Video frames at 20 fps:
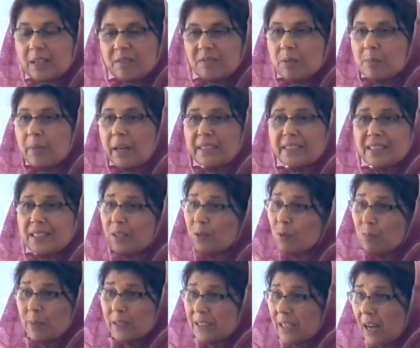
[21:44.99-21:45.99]
We might say, oh,
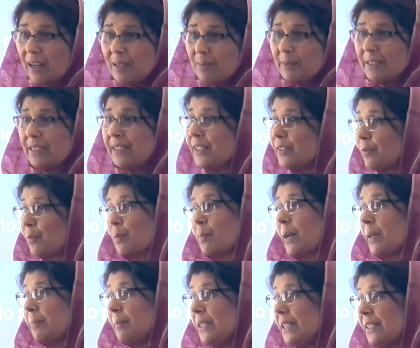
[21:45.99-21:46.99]
but I'll be late for
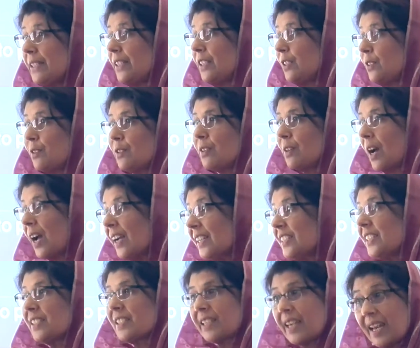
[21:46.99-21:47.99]
my meeting, I
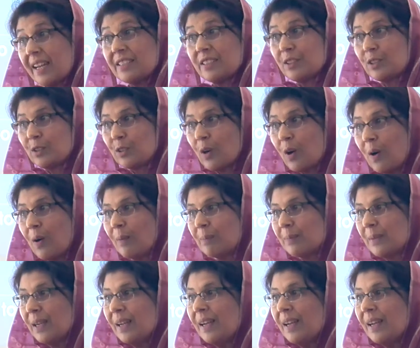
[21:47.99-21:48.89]
just can't stop.